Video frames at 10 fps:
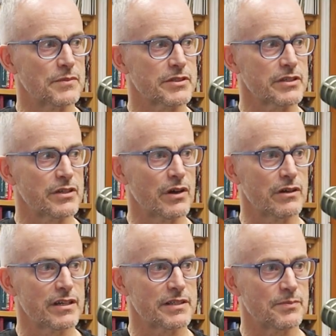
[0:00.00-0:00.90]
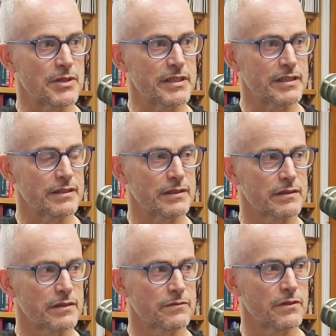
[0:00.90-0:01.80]
So I had been
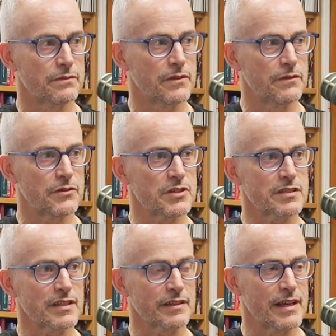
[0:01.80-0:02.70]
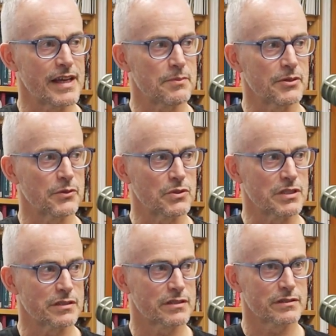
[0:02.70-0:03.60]
the first thing that happened
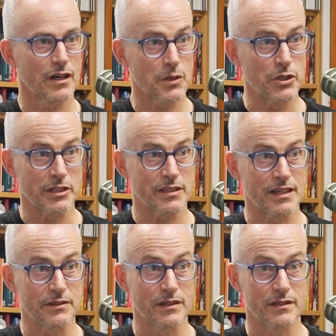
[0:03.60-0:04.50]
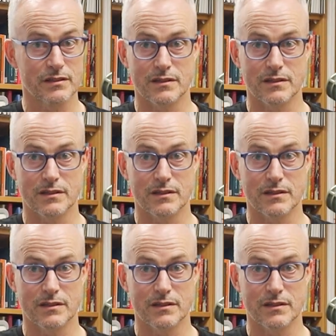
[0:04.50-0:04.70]
was I worked out that